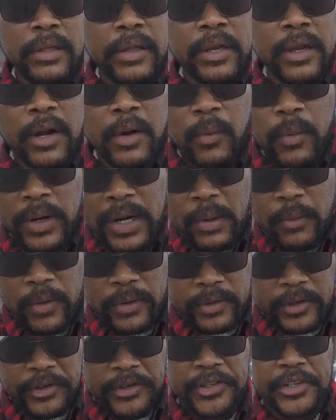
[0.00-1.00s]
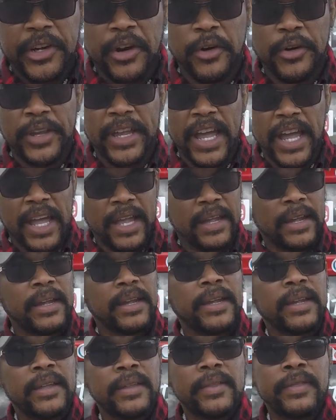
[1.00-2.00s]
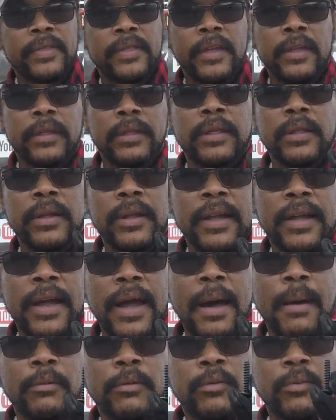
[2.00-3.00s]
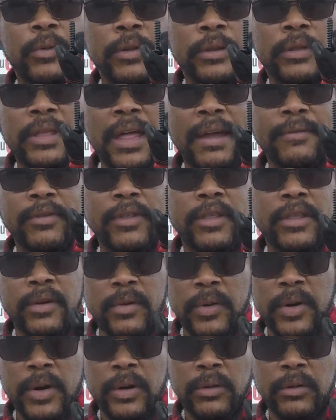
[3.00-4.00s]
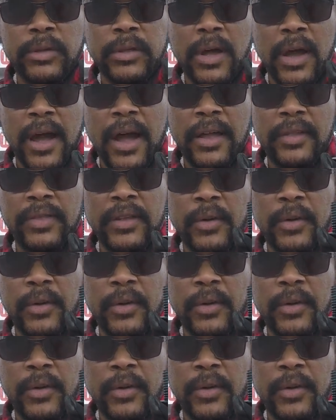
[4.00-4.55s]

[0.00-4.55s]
here, what I wanted to show you, this comes with 7 screws on the